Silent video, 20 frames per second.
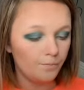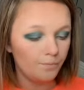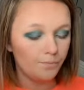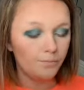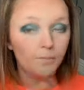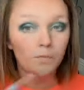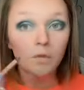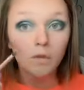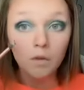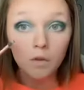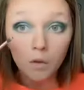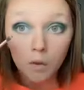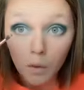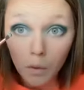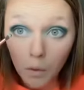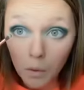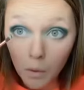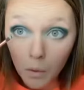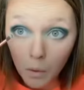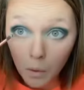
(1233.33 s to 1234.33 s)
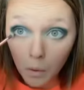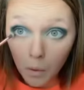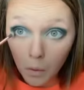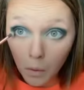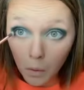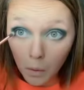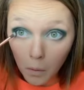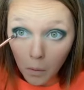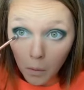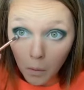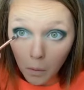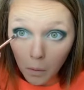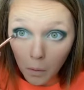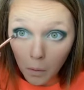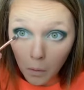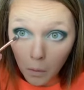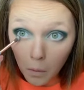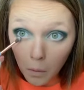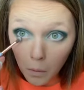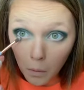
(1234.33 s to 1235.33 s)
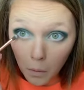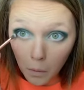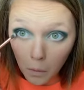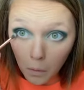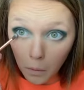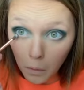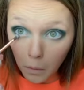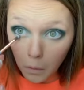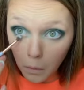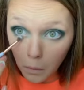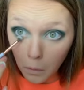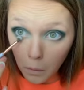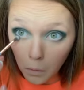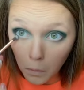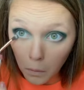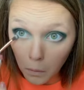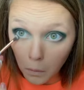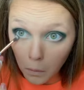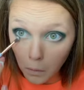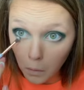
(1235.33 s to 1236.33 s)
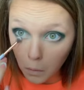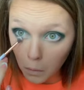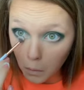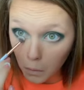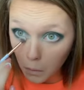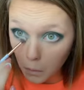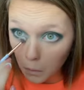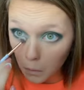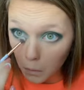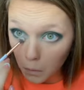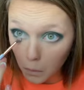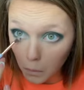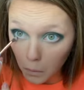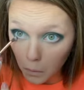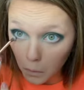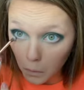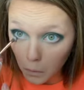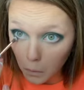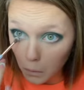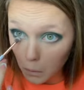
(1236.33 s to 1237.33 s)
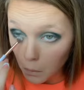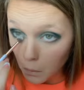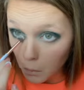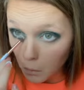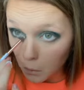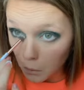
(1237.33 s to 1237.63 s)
(silence)